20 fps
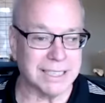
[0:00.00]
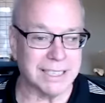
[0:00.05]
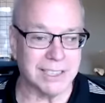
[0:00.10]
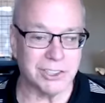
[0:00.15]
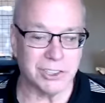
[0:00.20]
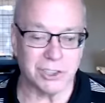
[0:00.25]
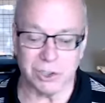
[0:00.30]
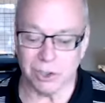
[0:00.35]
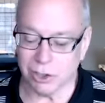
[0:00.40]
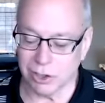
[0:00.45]

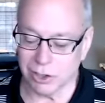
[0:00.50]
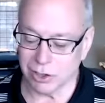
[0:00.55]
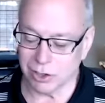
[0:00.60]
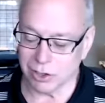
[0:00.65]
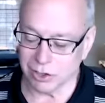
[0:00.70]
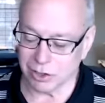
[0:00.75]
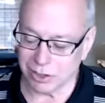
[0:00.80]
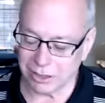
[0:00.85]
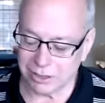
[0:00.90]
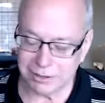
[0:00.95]

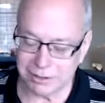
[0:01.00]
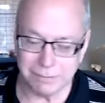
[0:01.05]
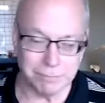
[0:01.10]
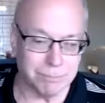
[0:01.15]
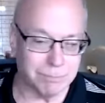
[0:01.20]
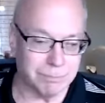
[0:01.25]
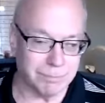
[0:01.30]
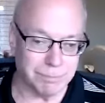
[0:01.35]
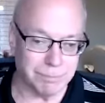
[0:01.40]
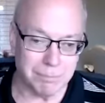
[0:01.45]
Easter,
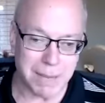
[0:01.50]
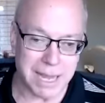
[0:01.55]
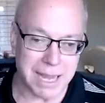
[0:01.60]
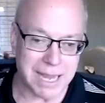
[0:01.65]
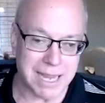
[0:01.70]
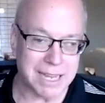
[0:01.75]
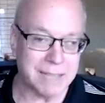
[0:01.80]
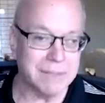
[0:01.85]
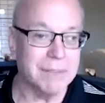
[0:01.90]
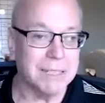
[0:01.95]

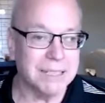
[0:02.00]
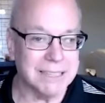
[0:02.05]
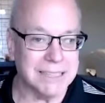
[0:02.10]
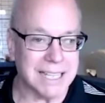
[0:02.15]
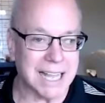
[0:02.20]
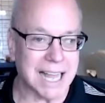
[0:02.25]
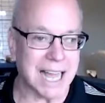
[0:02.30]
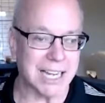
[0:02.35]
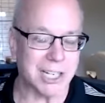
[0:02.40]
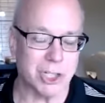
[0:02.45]
May?
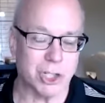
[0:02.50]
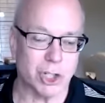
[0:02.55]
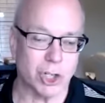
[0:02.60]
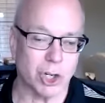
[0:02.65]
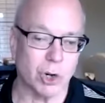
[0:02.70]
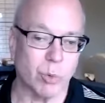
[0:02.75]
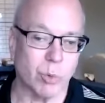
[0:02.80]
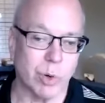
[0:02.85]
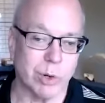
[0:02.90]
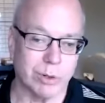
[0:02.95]
Not
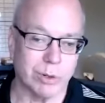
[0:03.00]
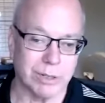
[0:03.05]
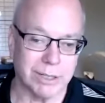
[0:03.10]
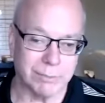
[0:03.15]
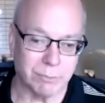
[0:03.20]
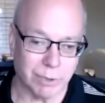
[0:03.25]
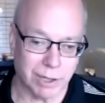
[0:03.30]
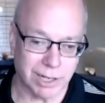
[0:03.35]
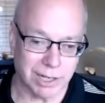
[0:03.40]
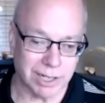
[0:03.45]
sure when
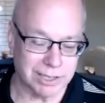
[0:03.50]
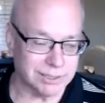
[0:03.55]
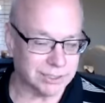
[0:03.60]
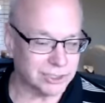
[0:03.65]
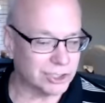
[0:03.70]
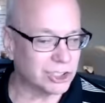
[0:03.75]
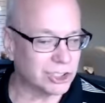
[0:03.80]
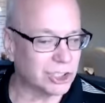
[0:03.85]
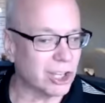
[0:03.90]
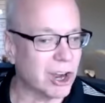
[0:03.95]
we're going to
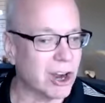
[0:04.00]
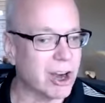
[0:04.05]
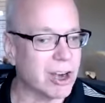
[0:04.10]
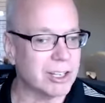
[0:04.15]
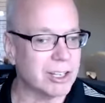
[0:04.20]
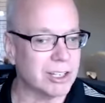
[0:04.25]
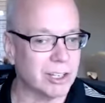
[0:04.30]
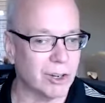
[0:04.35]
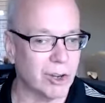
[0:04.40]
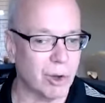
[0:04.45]

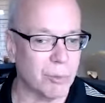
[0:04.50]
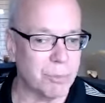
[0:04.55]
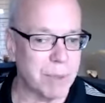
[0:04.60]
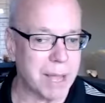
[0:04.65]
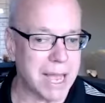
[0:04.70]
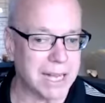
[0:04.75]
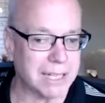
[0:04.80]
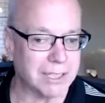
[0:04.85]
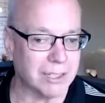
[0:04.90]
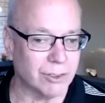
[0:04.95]
start to go
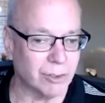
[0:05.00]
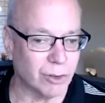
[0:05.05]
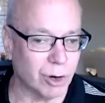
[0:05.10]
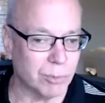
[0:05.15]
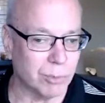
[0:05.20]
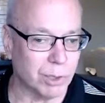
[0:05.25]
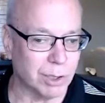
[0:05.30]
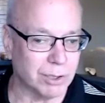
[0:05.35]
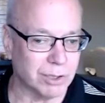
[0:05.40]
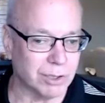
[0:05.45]
back to
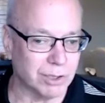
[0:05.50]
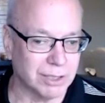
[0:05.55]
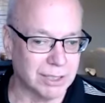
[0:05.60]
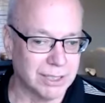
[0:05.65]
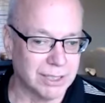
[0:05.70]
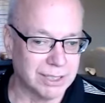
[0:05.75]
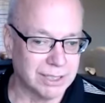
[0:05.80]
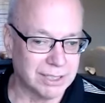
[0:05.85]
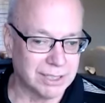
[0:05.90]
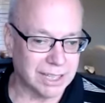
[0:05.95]
normal, or
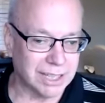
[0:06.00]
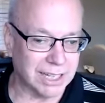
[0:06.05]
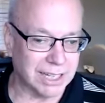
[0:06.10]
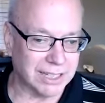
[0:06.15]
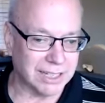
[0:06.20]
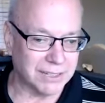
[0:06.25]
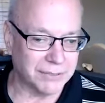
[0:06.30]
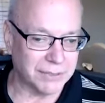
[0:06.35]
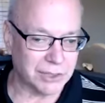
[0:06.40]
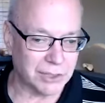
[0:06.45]
uh,
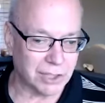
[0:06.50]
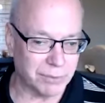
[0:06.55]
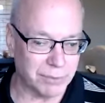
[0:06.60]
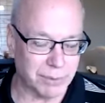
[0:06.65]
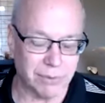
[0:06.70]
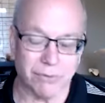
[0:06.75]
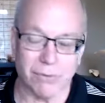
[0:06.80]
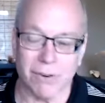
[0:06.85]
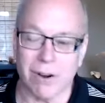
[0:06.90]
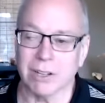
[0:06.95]
if it's going to
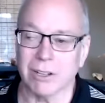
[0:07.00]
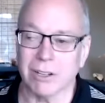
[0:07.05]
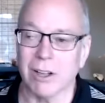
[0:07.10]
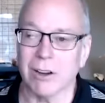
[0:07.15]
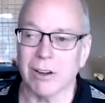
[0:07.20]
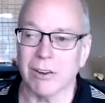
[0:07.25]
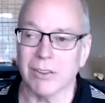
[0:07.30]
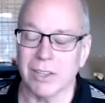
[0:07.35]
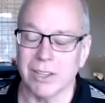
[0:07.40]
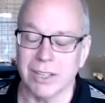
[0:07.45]
be far
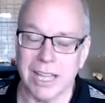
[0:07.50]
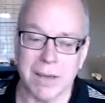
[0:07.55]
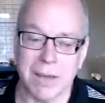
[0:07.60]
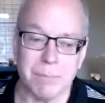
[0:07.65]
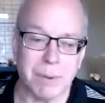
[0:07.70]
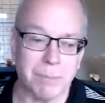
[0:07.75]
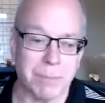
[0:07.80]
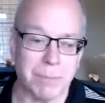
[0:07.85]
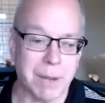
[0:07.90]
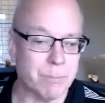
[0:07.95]
longer than that.
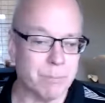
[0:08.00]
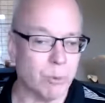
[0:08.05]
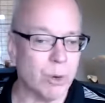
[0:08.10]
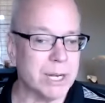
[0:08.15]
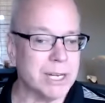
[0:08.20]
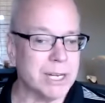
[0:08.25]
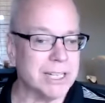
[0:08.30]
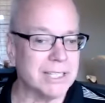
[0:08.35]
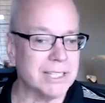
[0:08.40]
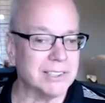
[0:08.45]
But my
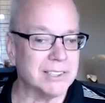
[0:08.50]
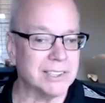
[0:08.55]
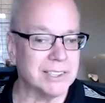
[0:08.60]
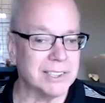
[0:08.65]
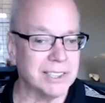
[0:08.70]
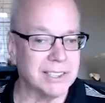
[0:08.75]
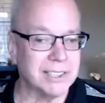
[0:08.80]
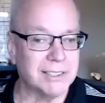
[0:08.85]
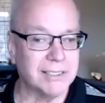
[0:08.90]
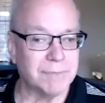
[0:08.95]
point is,
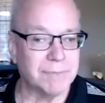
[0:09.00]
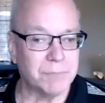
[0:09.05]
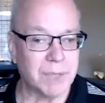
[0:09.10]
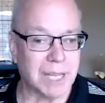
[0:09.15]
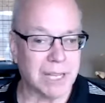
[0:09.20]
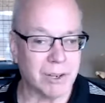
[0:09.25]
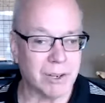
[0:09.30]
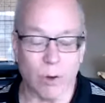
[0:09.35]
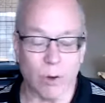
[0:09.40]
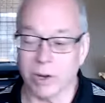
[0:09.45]

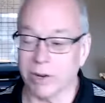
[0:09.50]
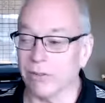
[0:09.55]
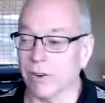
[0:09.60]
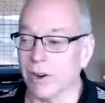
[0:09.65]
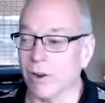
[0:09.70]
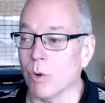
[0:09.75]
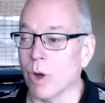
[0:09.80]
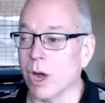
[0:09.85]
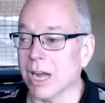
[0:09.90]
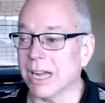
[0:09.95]
uh, going for
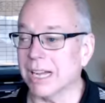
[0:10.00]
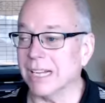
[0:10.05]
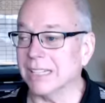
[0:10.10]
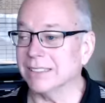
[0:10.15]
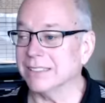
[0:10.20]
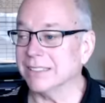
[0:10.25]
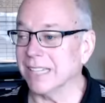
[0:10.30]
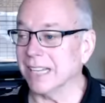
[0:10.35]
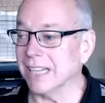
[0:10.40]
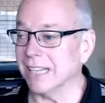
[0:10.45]
a walk
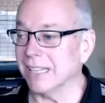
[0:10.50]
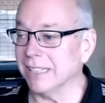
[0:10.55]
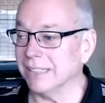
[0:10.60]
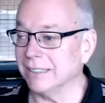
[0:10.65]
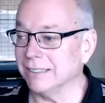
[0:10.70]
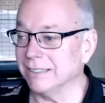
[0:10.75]
outside,